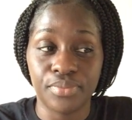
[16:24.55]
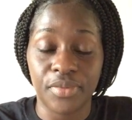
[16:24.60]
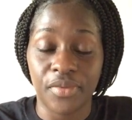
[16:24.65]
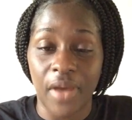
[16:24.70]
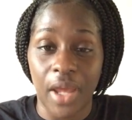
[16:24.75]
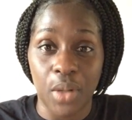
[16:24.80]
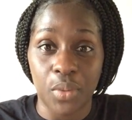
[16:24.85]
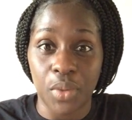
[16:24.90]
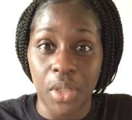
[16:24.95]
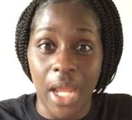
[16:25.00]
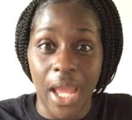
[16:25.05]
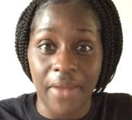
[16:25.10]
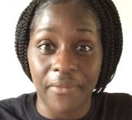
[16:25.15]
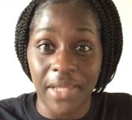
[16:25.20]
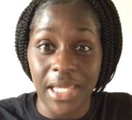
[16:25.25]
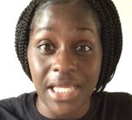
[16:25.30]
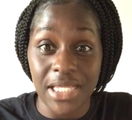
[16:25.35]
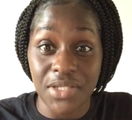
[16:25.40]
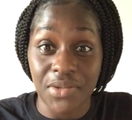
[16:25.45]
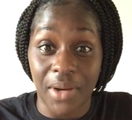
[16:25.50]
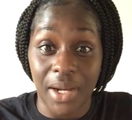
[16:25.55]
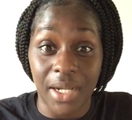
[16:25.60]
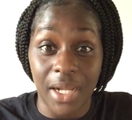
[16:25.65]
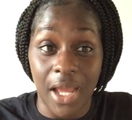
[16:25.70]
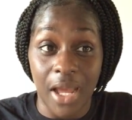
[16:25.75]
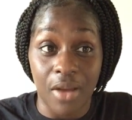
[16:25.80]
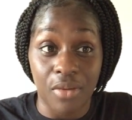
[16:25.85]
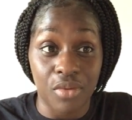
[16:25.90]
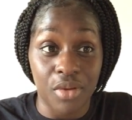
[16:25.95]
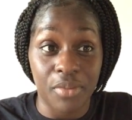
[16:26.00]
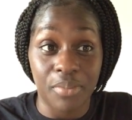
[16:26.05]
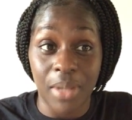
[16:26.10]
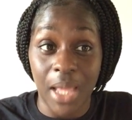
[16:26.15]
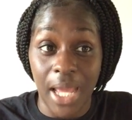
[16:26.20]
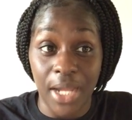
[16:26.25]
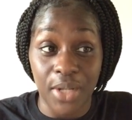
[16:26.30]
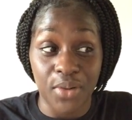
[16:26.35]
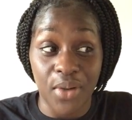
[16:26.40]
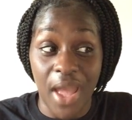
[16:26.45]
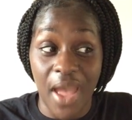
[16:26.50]
if I don't want to have kids right now. We
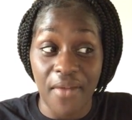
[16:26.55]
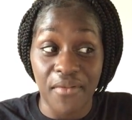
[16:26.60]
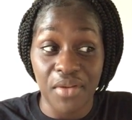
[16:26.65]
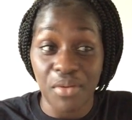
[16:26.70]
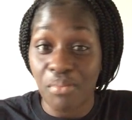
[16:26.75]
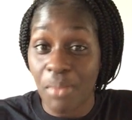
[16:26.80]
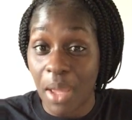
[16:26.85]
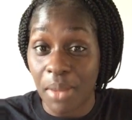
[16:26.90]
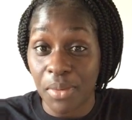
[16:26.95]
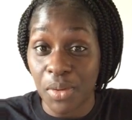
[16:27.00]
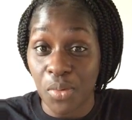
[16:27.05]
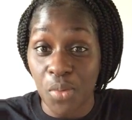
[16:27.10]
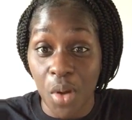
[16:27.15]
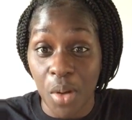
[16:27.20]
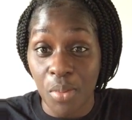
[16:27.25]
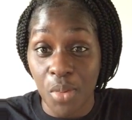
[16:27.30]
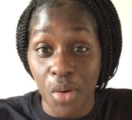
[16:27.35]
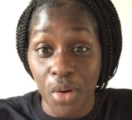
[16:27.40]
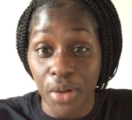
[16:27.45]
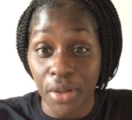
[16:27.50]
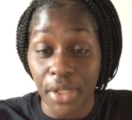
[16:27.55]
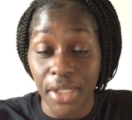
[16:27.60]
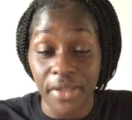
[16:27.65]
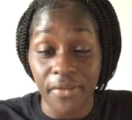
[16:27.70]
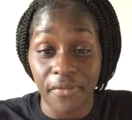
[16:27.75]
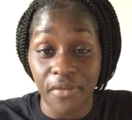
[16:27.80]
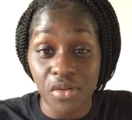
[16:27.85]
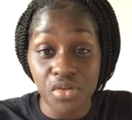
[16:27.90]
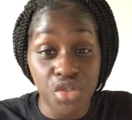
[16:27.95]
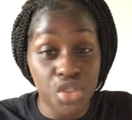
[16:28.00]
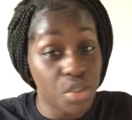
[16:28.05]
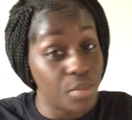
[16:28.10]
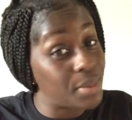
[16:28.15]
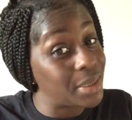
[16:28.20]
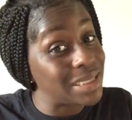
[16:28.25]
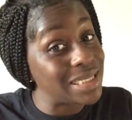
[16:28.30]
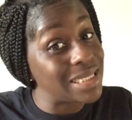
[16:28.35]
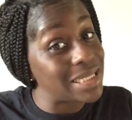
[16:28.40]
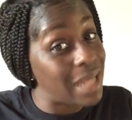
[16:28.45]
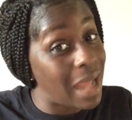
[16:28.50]
plan on having maybe one more in the future,
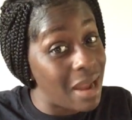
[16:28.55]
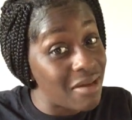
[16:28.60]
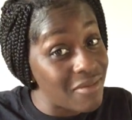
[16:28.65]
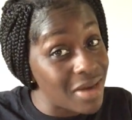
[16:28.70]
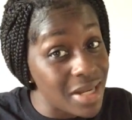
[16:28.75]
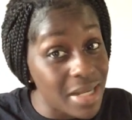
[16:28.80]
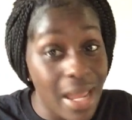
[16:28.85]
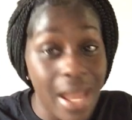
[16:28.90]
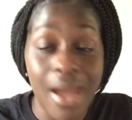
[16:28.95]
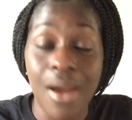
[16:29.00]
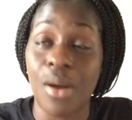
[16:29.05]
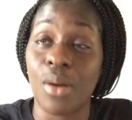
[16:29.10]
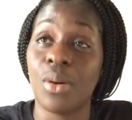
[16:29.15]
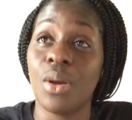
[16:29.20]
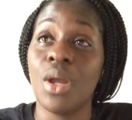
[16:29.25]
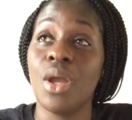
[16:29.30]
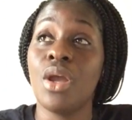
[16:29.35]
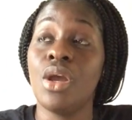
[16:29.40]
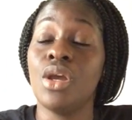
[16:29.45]
but not right now.